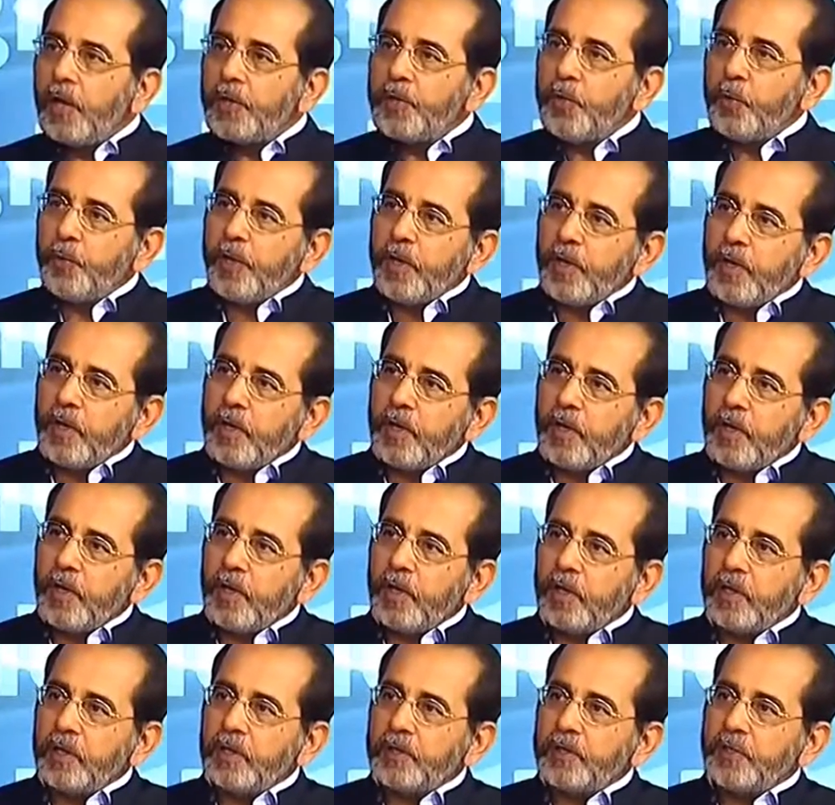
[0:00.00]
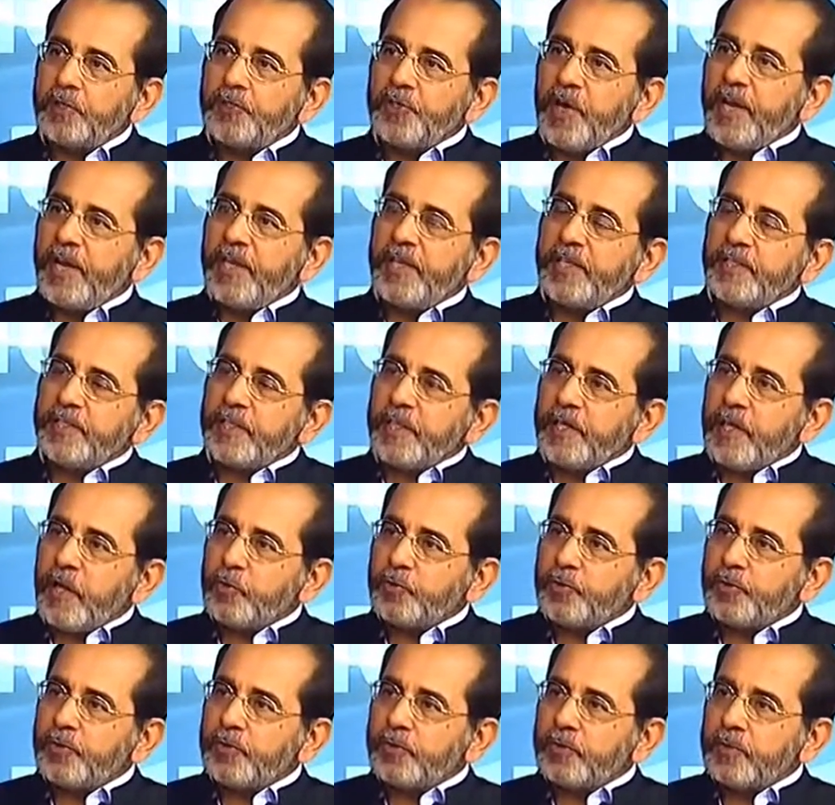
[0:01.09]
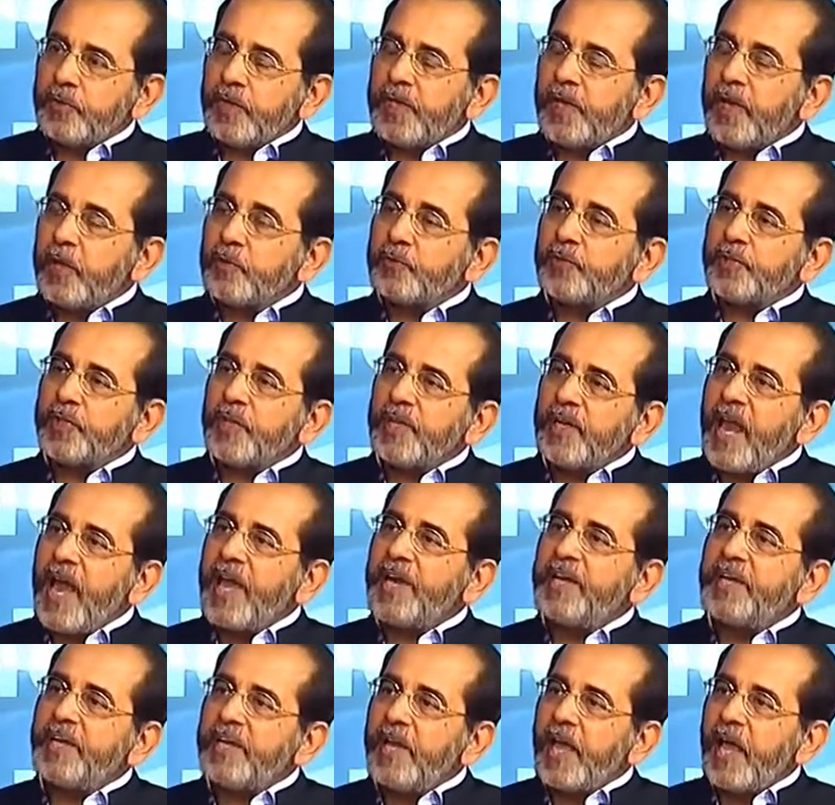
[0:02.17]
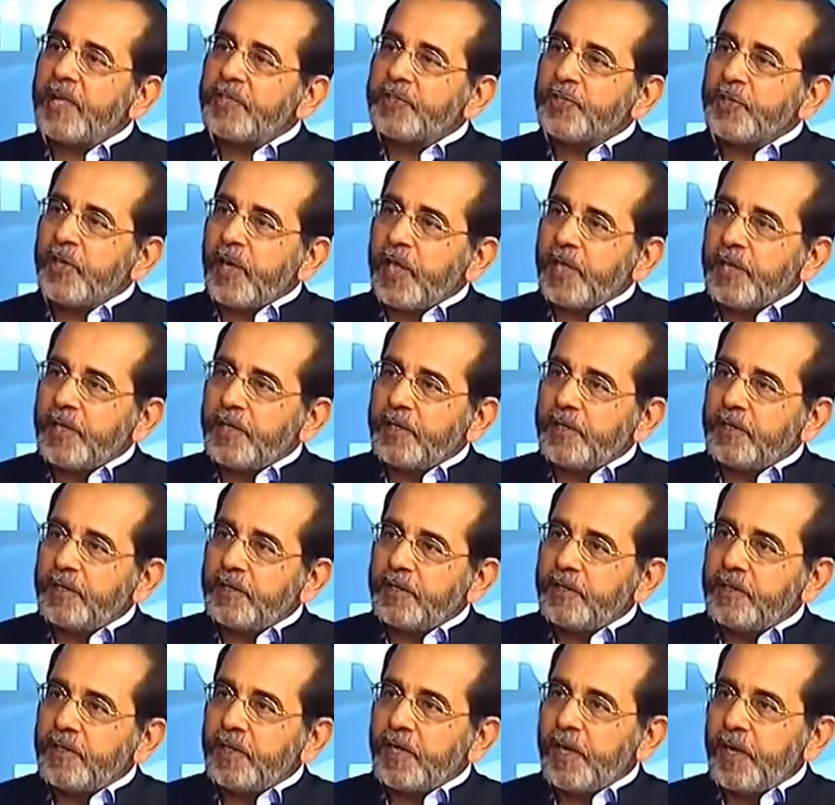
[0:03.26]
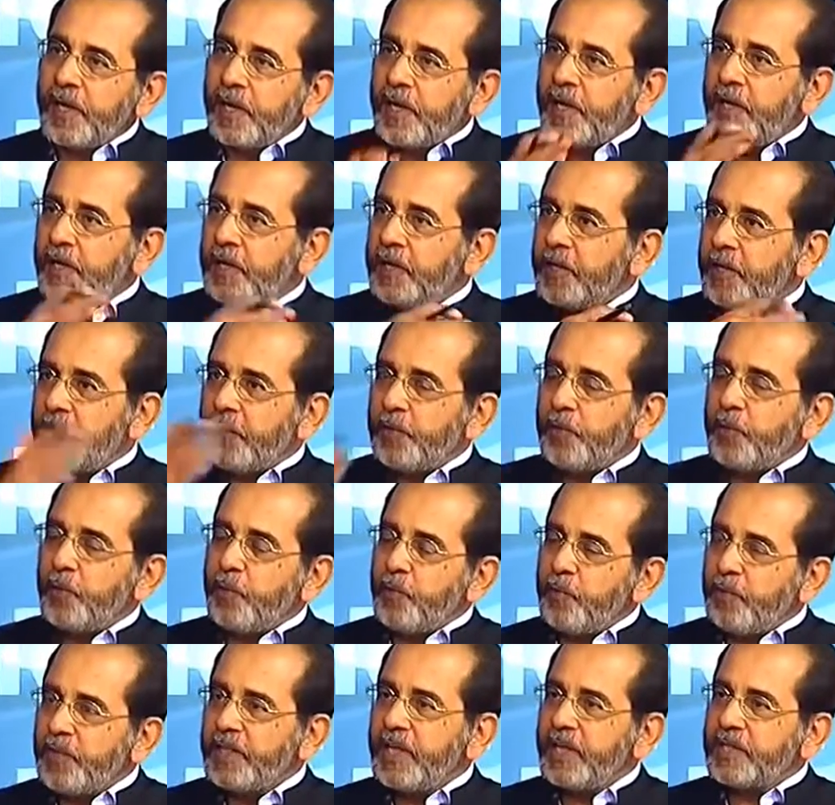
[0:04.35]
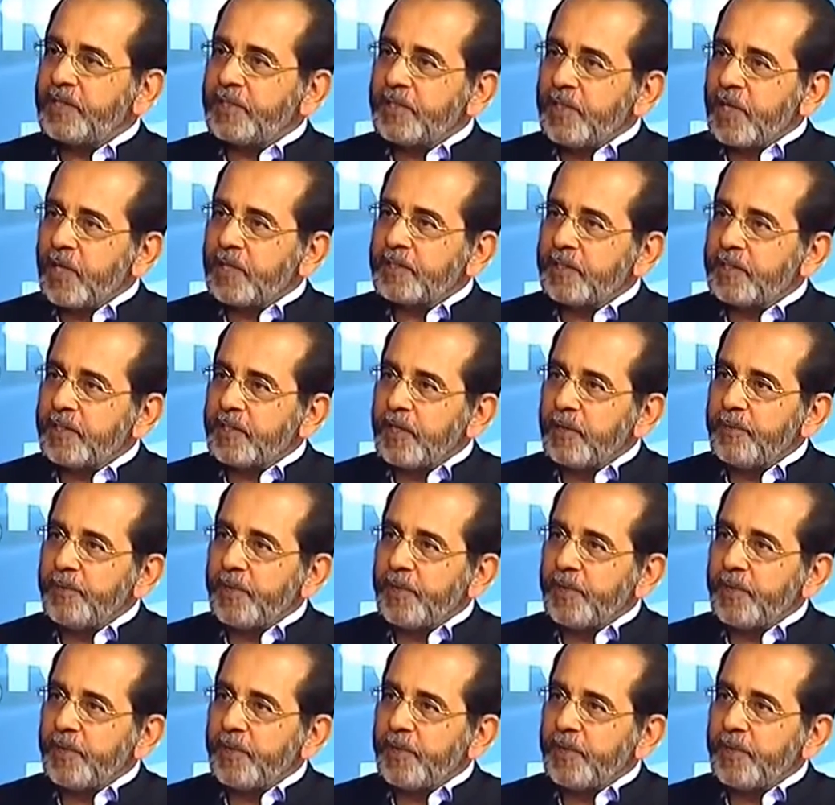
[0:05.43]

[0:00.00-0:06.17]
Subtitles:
Yogi, the Chinese announced the 9-dash line, and you know, when that started